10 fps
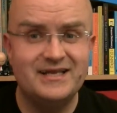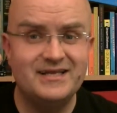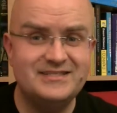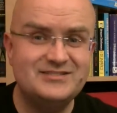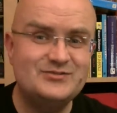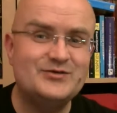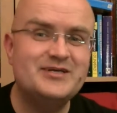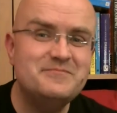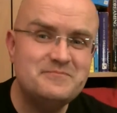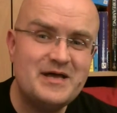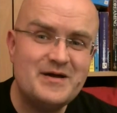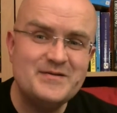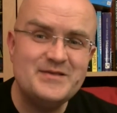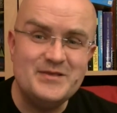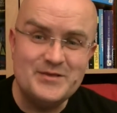Let's talk
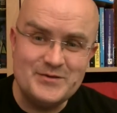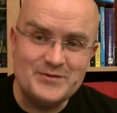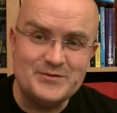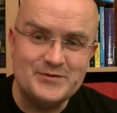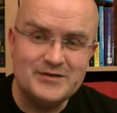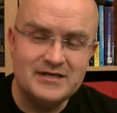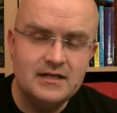about you.